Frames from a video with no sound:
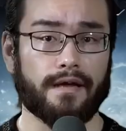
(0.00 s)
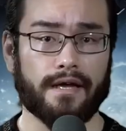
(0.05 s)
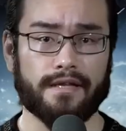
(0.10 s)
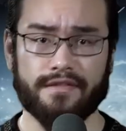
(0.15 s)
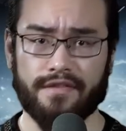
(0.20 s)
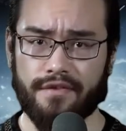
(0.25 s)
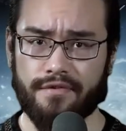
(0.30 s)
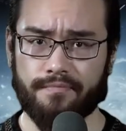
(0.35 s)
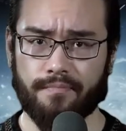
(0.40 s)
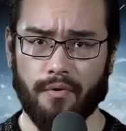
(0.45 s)
At
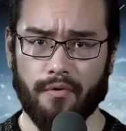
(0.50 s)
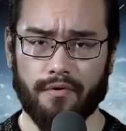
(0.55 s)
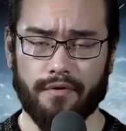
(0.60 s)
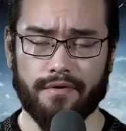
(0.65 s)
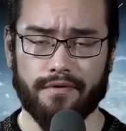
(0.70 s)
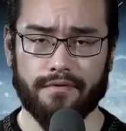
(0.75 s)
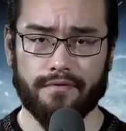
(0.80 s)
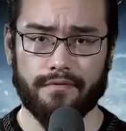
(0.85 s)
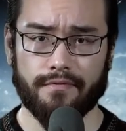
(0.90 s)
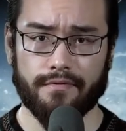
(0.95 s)
this
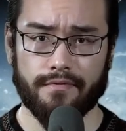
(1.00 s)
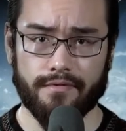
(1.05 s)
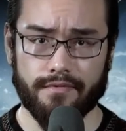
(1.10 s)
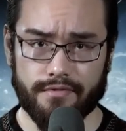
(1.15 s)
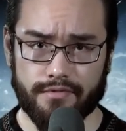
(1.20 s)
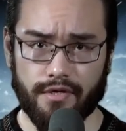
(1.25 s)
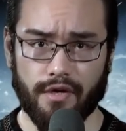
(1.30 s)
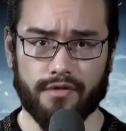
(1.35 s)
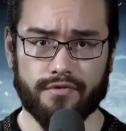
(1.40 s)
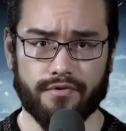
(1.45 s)
point,
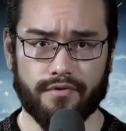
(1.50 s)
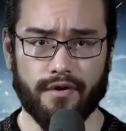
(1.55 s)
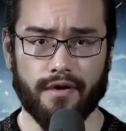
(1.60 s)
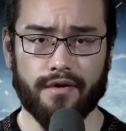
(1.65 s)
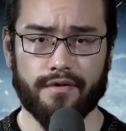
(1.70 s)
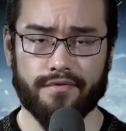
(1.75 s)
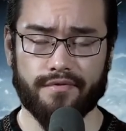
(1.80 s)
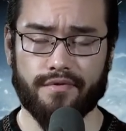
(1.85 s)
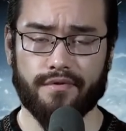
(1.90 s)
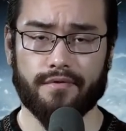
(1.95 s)
Dr.
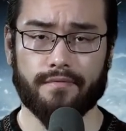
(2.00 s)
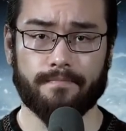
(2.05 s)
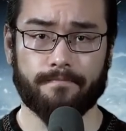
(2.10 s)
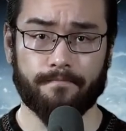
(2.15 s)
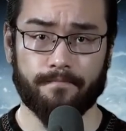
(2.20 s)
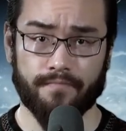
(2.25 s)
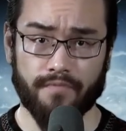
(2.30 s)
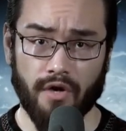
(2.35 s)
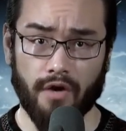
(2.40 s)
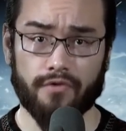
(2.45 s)
Utz
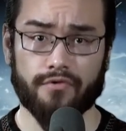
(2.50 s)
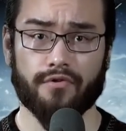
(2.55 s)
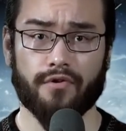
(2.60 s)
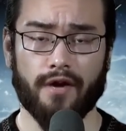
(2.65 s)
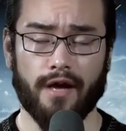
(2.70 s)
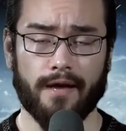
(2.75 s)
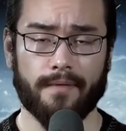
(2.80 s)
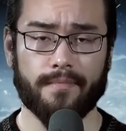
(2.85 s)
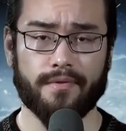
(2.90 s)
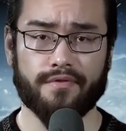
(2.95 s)
and Dr.
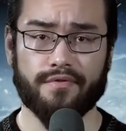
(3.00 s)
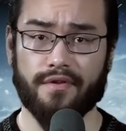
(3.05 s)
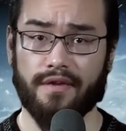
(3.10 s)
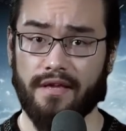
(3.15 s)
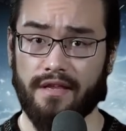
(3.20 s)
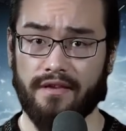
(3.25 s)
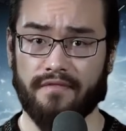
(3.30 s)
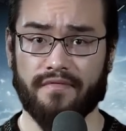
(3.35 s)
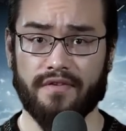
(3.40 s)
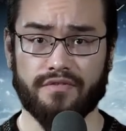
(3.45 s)
Hyman's
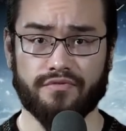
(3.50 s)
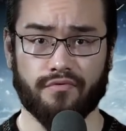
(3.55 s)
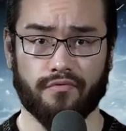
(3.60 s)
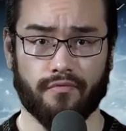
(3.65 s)
individual